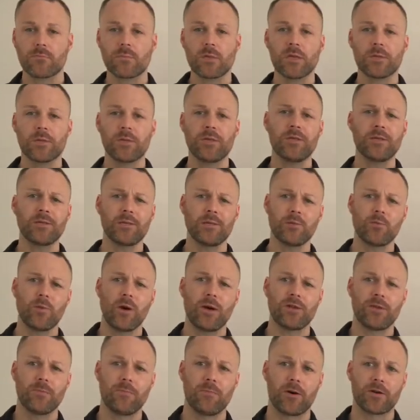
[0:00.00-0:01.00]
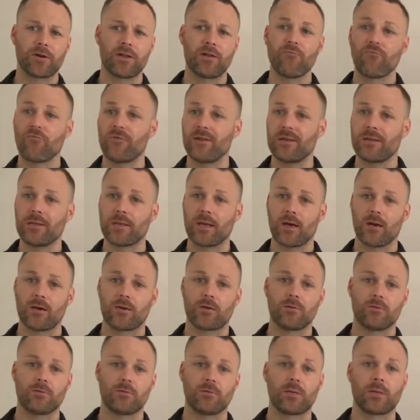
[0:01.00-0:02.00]
So this is where the body
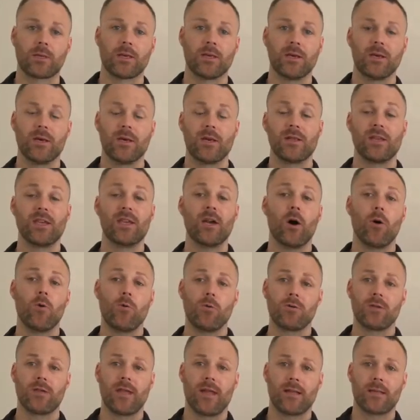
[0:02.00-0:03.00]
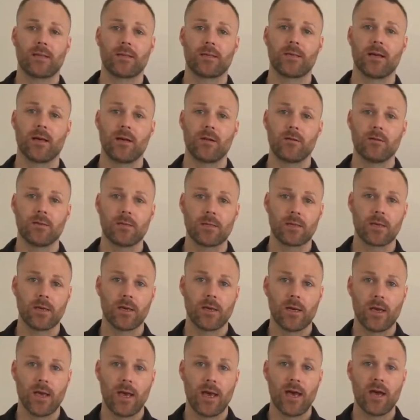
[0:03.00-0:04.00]
recycles the old dead cells
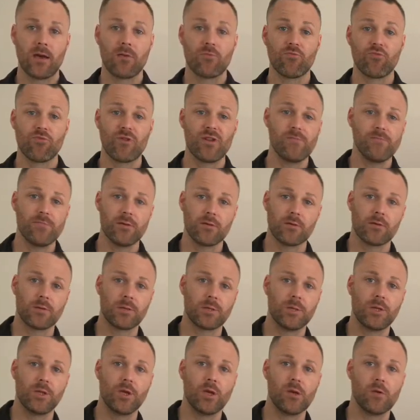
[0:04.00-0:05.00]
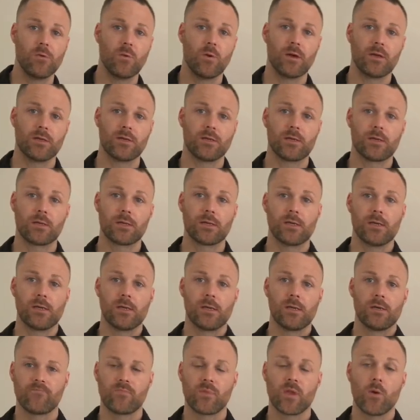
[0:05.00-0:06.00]
and rebuilds new ones.
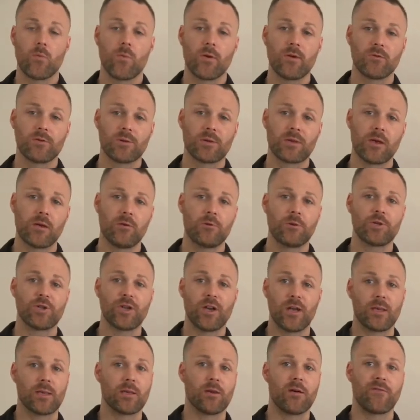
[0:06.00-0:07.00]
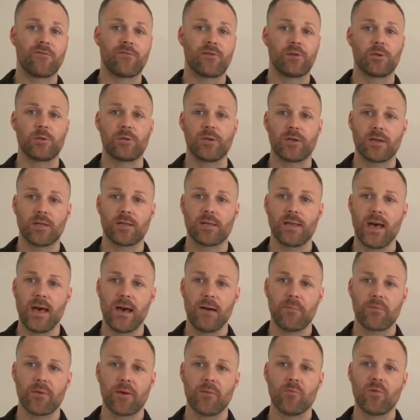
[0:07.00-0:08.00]
We also shut off the sugar
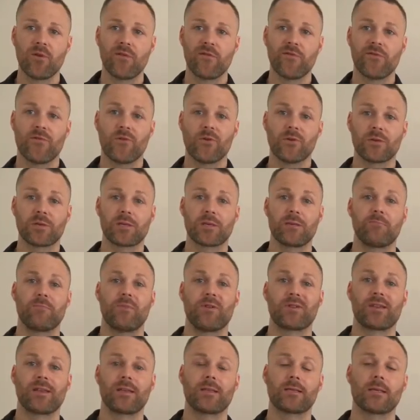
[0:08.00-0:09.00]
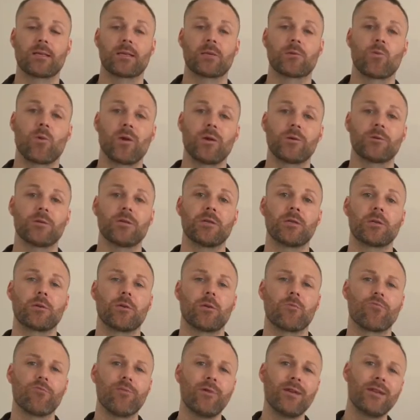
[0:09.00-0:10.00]
tap and we force the body to switch
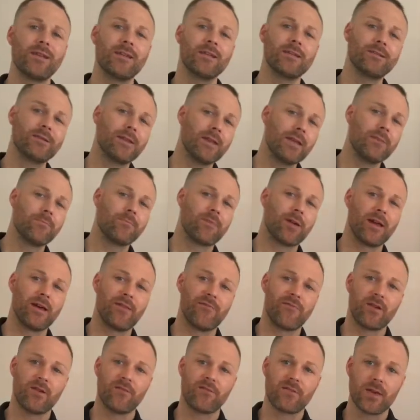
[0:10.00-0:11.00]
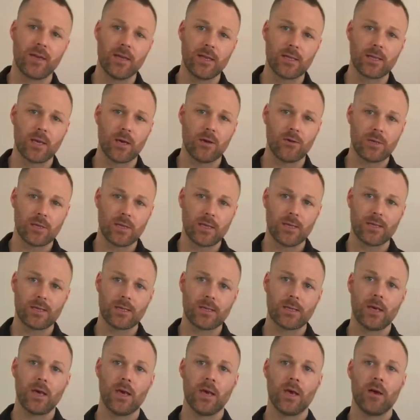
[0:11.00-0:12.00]
into a really deep level of
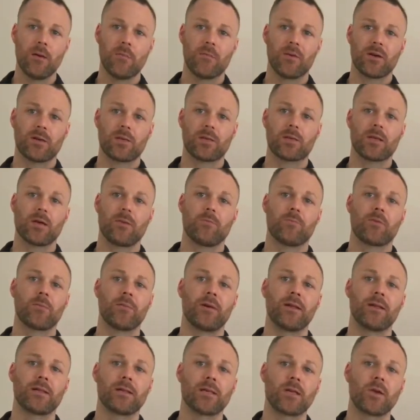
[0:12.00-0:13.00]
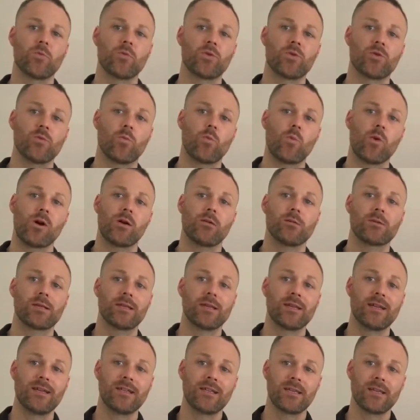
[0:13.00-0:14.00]
ketosis by supplementing with the world's
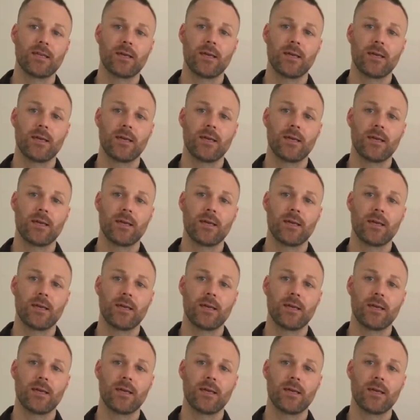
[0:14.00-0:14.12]
leading